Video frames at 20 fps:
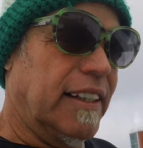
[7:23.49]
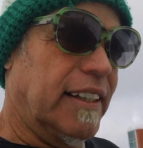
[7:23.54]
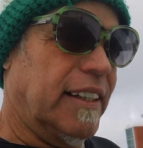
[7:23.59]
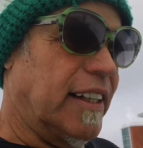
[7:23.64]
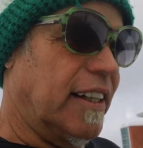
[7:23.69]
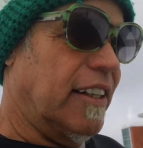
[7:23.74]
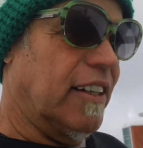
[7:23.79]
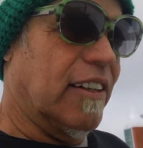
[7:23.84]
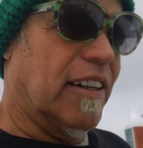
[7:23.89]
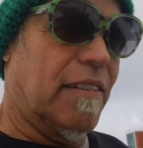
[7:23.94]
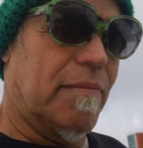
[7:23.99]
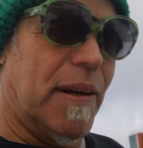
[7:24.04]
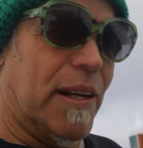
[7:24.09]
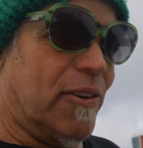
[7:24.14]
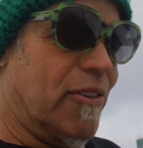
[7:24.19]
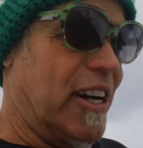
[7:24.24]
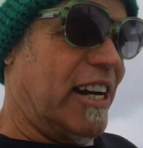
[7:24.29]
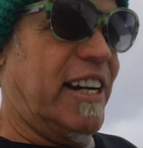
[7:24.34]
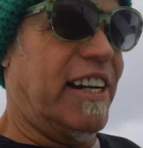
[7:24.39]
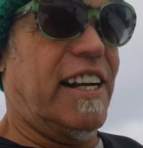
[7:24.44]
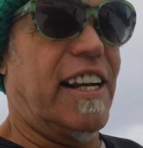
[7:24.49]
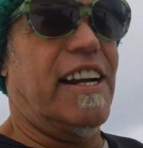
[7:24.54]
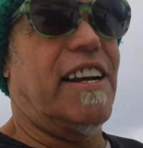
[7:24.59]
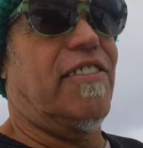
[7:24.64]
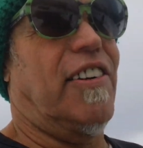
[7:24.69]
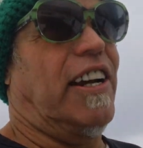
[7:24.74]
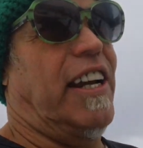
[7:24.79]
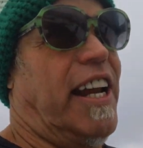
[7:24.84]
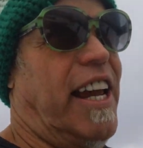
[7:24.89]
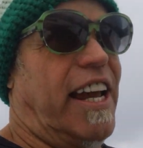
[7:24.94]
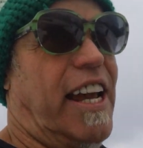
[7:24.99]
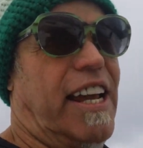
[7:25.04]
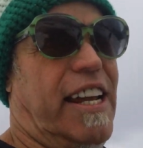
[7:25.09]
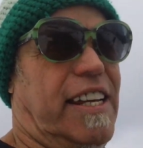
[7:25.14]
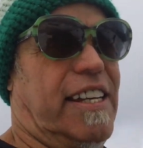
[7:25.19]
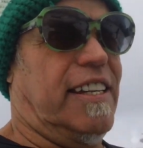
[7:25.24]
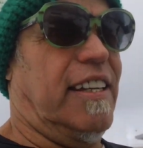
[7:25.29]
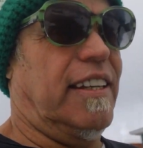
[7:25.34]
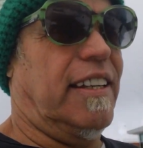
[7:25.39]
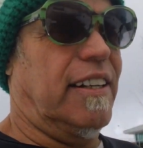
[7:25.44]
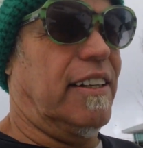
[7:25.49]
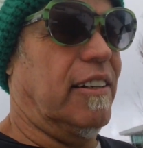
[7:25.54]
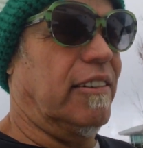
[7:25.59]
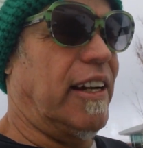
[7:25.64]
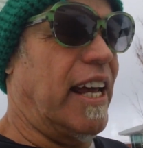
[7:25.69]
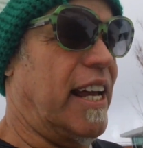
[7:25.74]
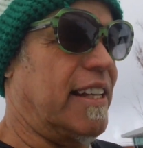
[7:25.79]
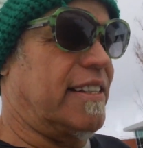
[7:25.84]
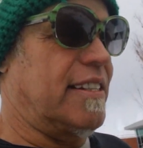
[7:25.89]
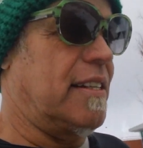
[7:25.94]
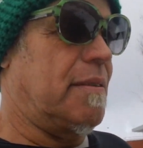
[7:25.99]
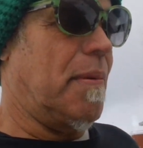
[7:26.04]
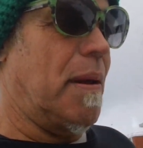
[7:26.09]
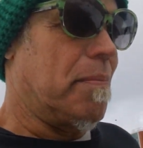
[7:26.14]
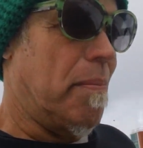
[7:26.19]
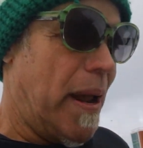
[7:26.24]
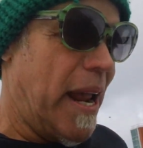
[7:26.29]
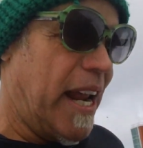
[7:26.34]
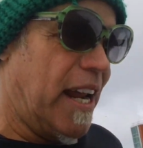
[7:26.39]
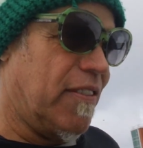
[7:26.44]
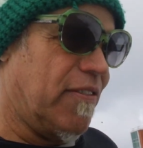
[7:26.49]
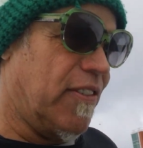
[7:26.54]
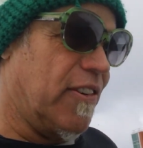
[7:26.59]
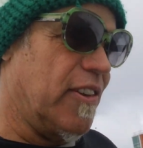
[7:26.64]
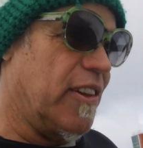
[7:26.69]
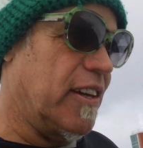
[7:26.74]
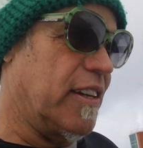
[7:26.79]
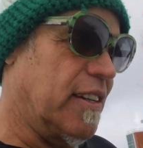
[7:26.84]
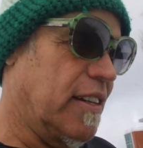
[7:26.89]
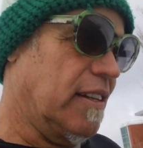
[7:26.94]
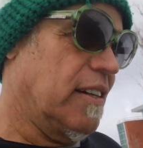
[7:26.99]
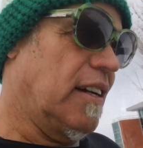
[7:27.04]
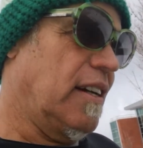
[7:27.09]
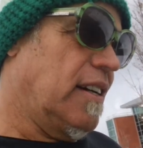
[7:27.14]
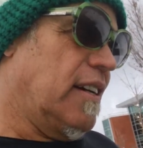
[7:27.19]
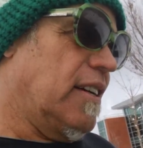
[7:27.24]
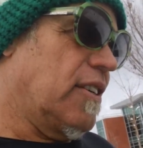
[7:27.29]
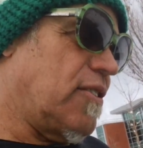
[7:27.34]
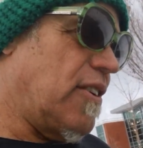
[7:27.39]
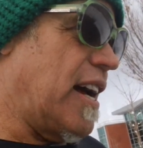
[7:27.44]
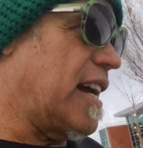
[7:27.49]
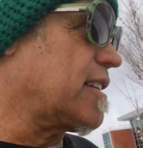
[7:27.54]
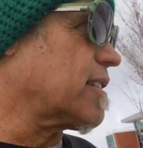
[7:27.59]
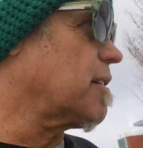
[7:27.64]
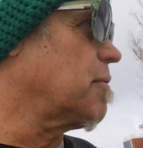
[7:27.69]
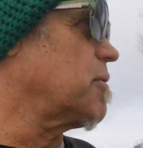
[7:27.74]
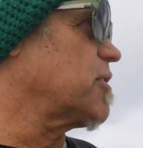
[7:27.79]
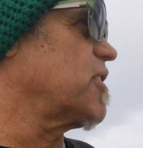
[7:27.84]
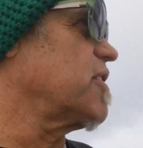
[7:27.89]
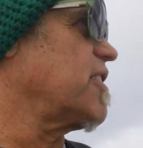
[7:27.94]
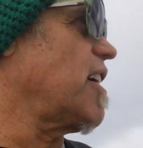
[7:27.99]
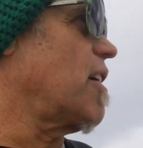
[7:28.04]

You know, I've been reading it every day. You know, Nancy's been paying for the transcript, which is